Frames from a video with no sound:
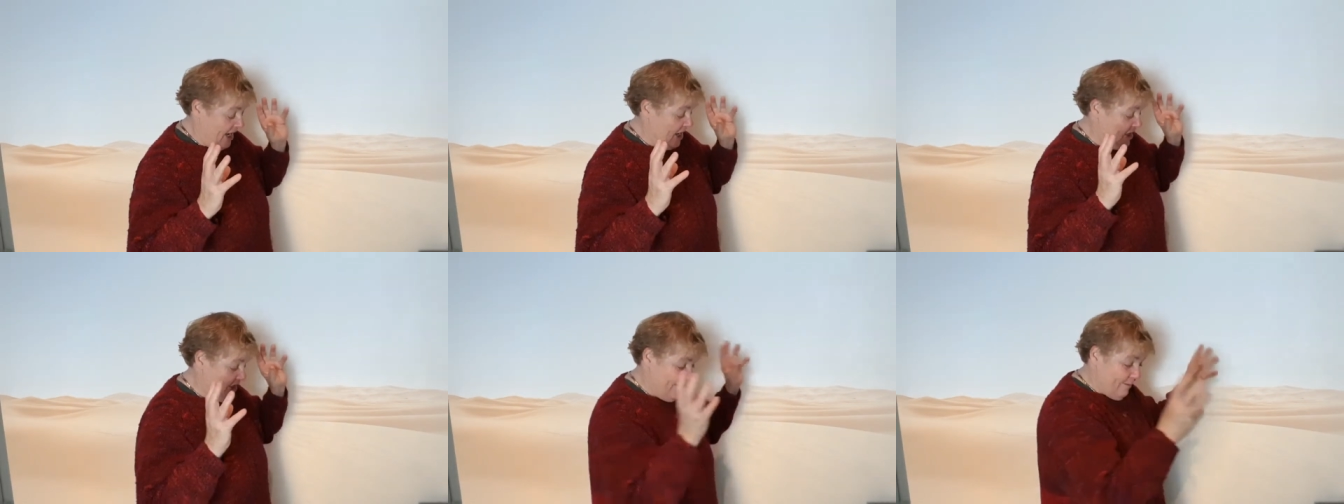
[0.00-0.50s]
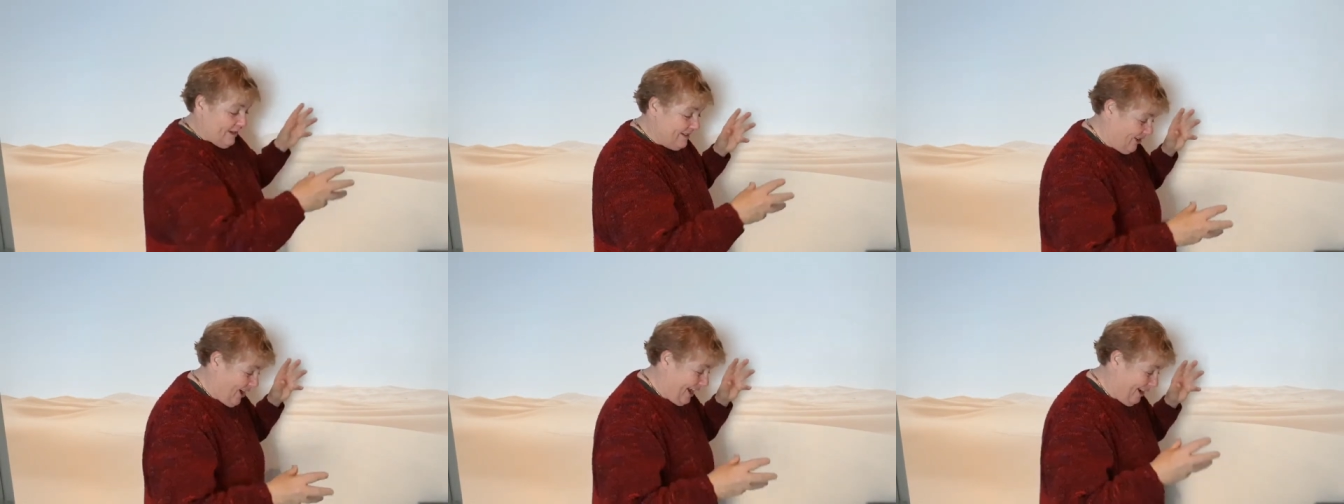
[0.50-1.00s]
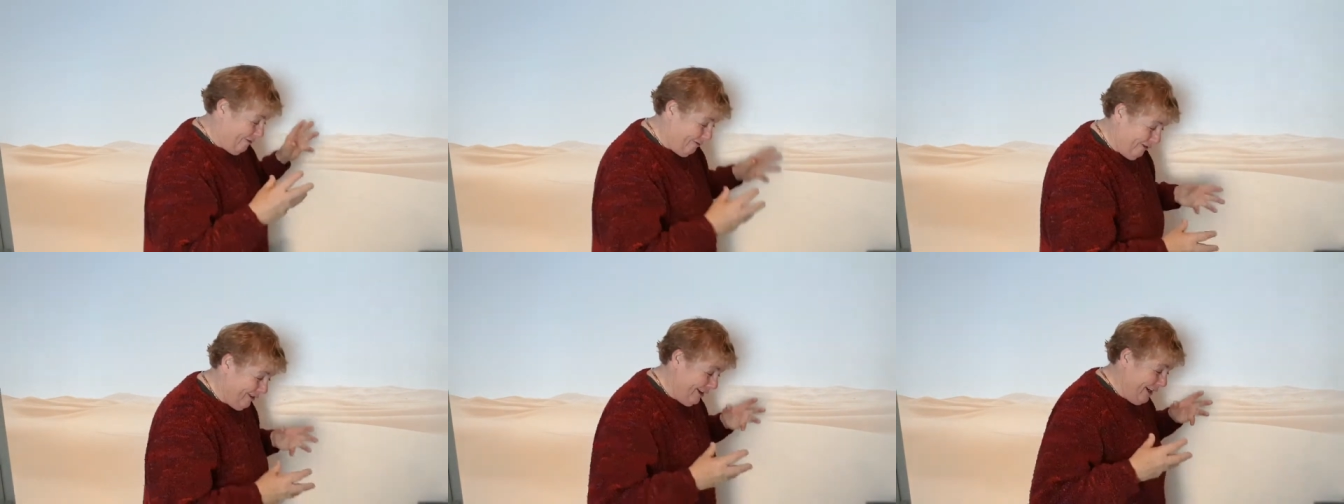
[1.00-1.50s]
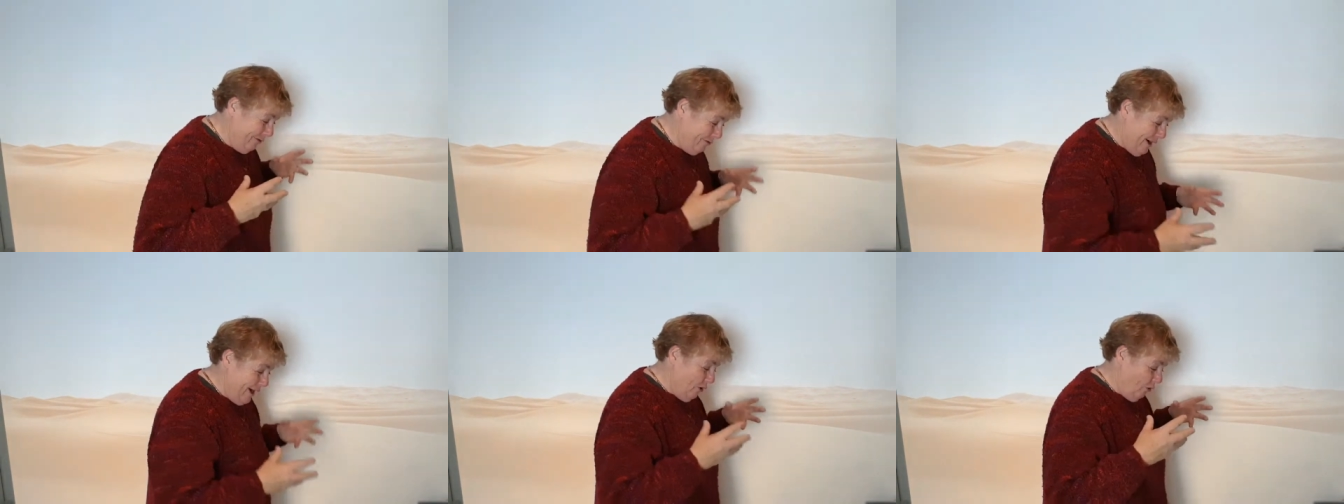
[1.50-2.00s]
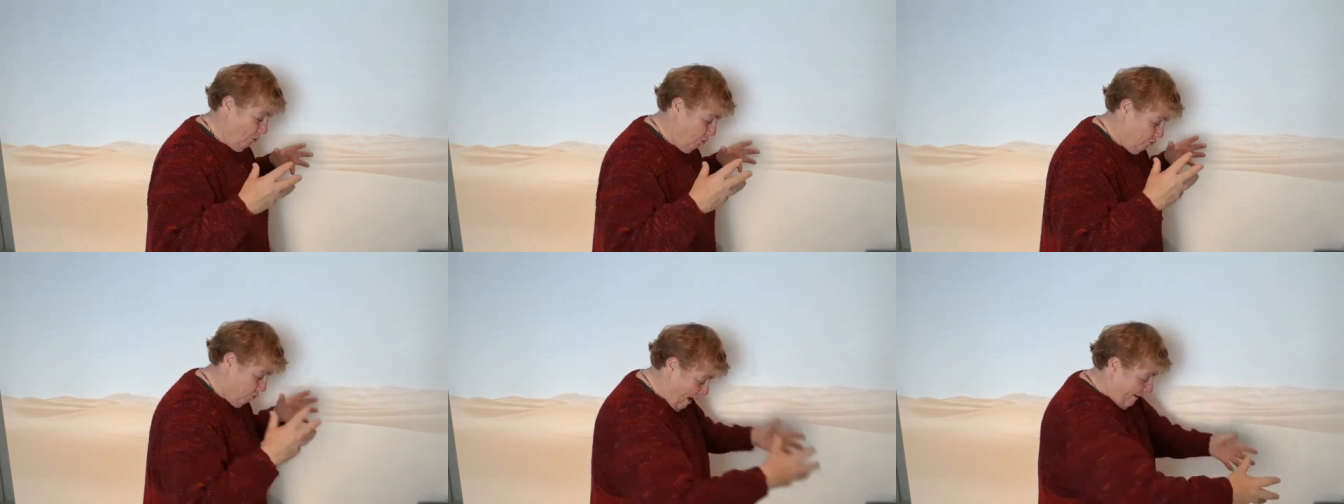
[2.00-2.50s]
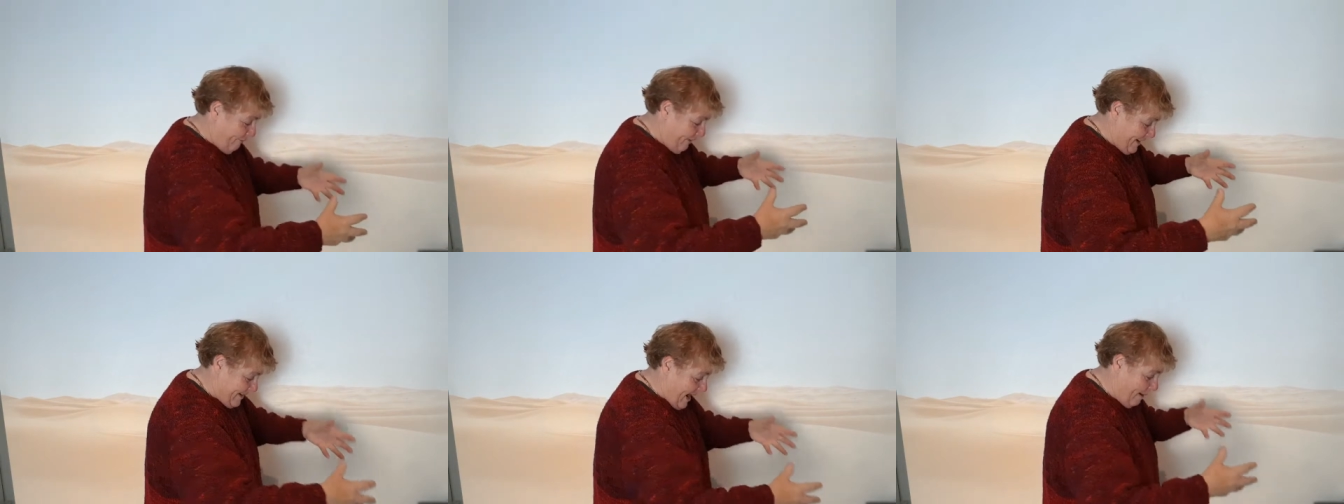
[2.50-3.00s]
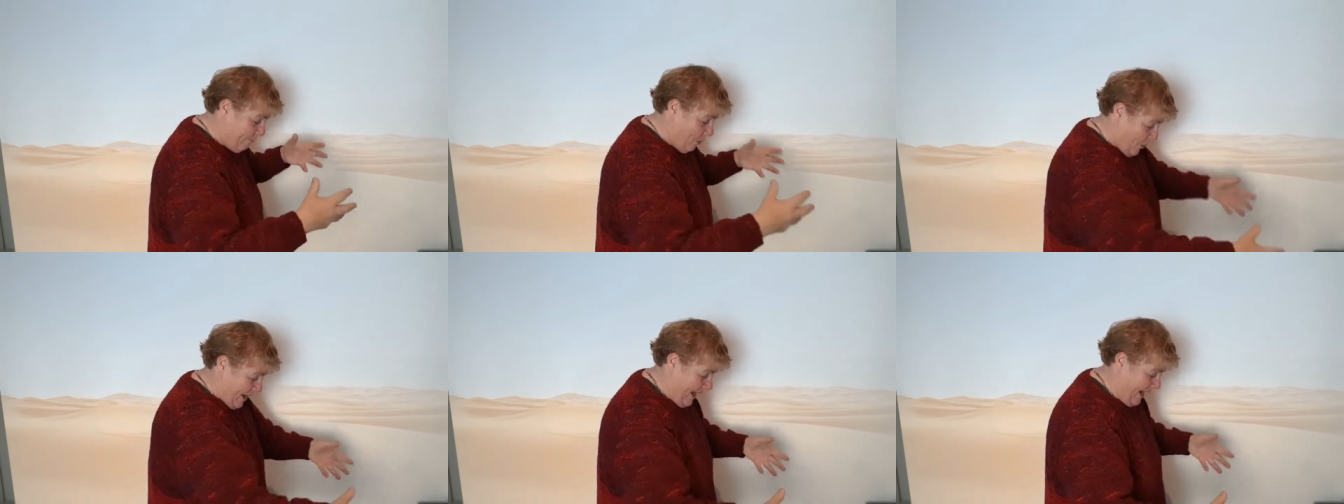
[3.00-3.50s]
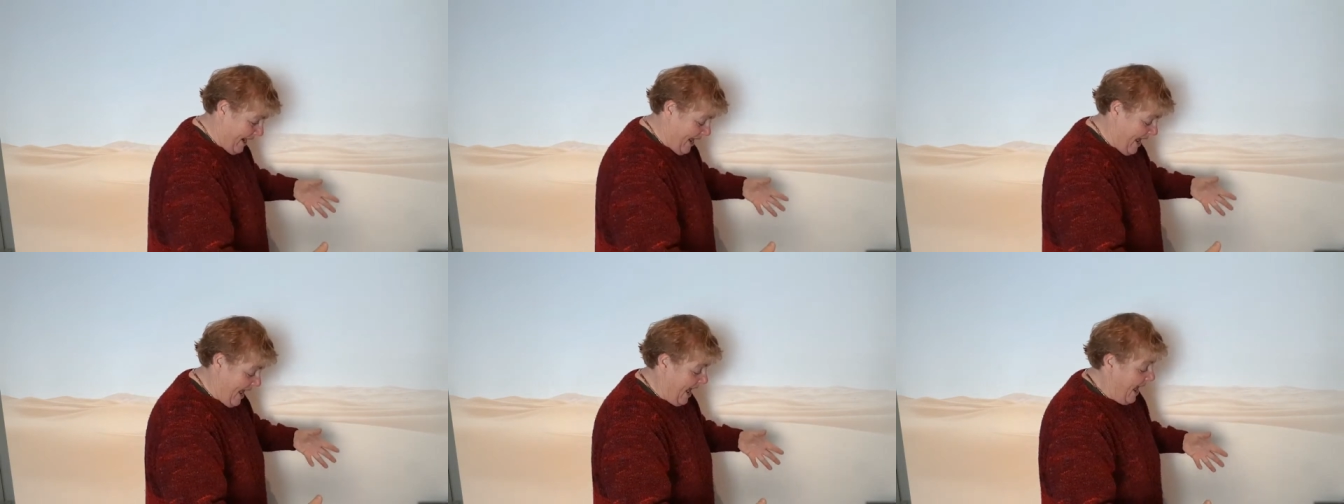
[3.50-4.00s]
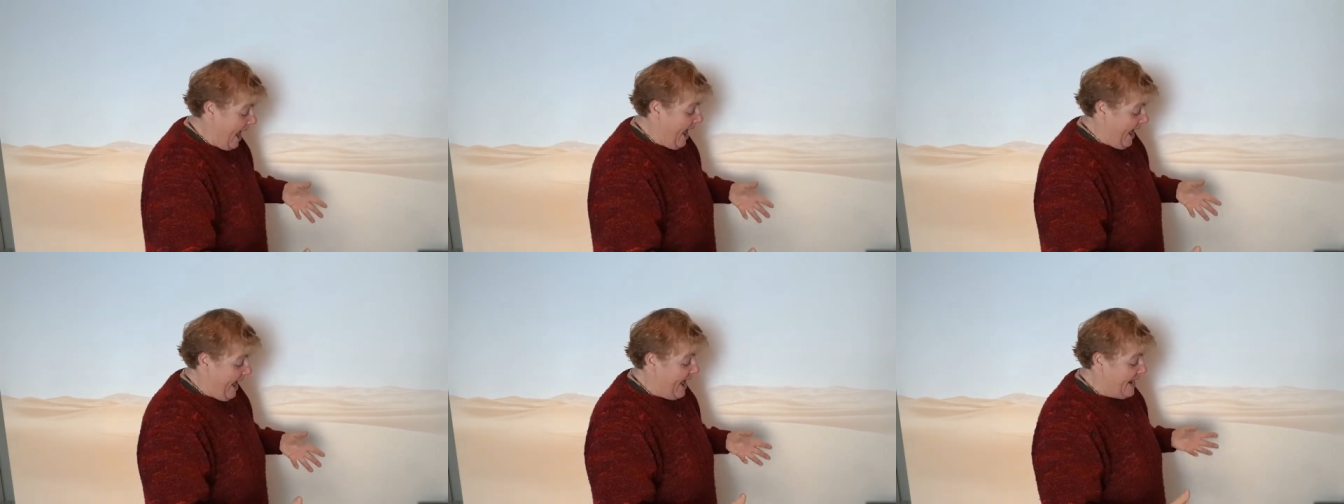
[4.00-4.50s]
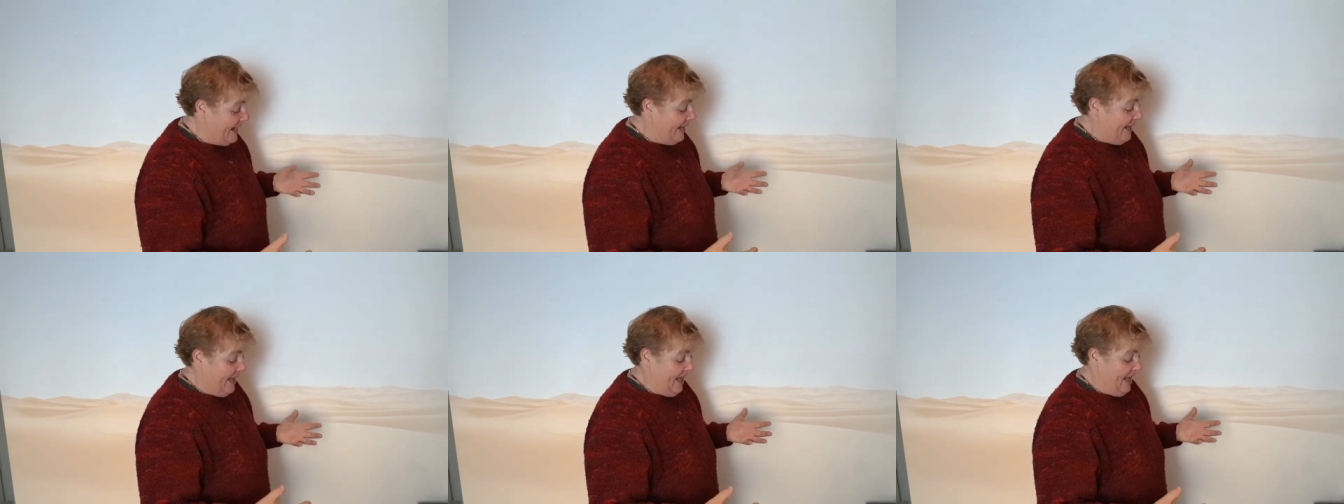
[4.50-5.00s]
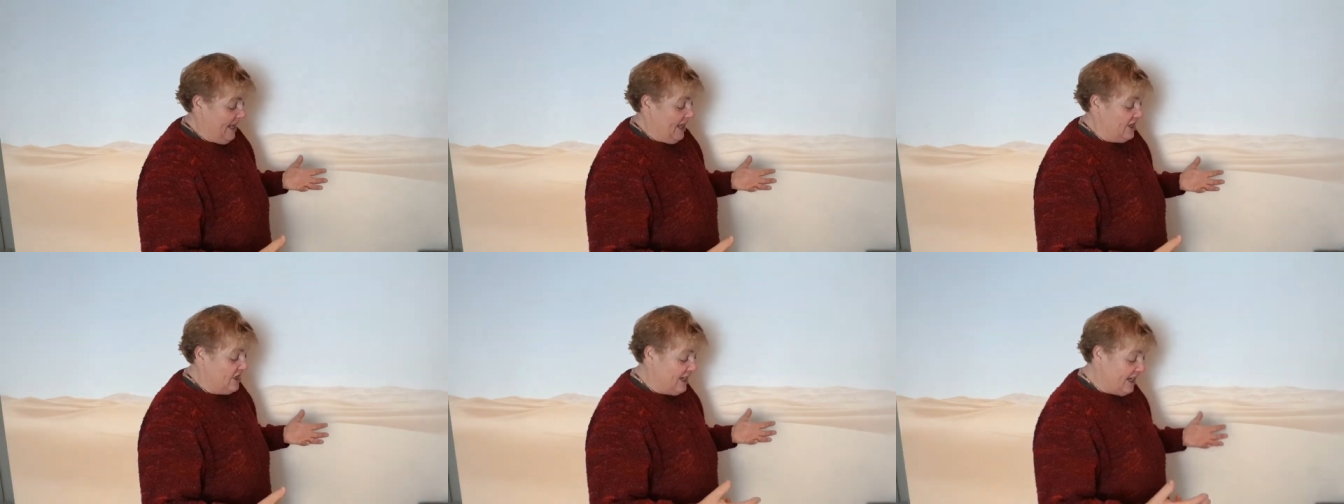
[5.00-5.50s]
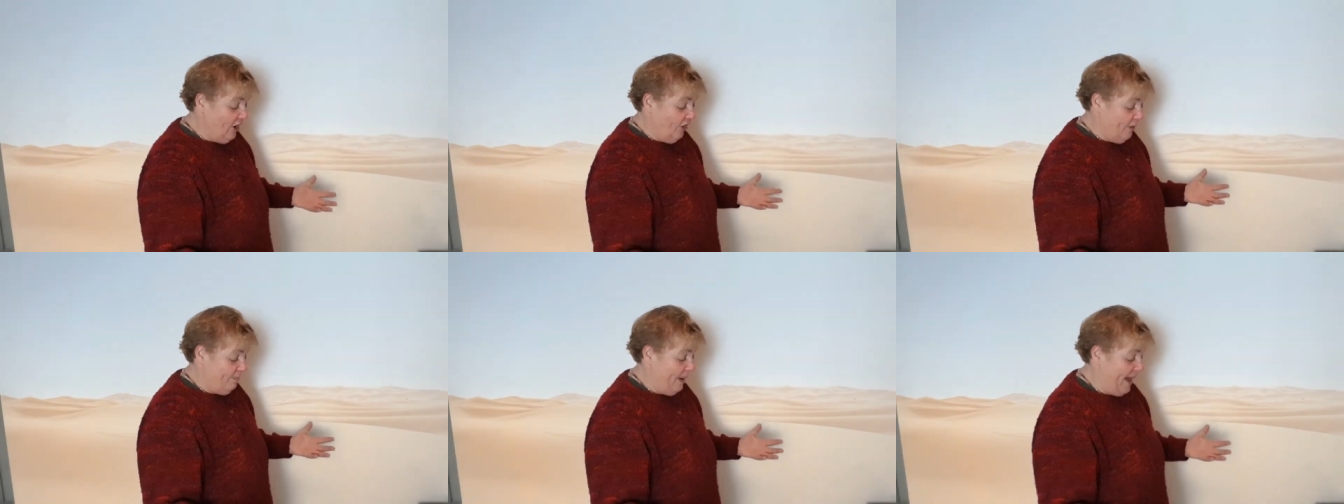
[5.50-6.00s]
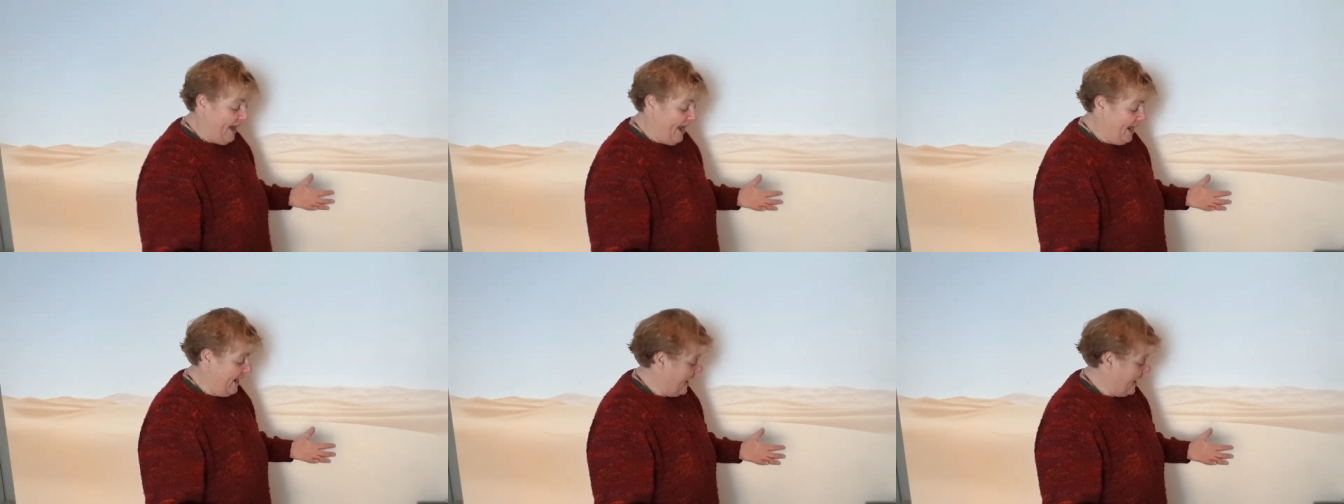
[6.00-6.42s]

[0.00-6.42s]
She was like a real rough and tumble kid. And she got the paint